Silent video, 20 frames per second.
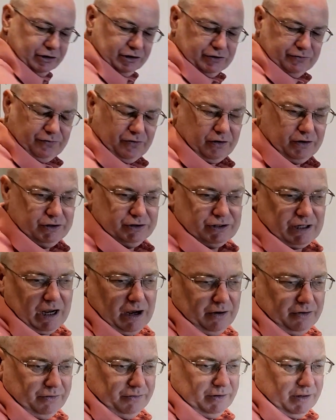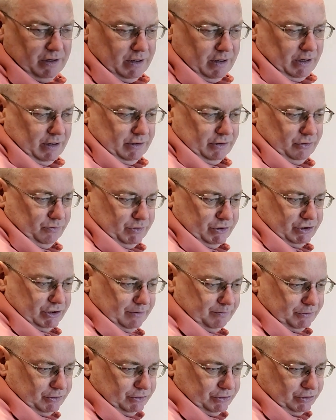as far as how the
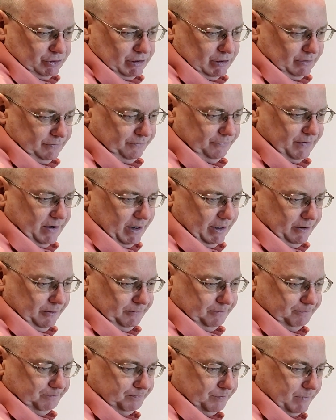receptors are going to fire.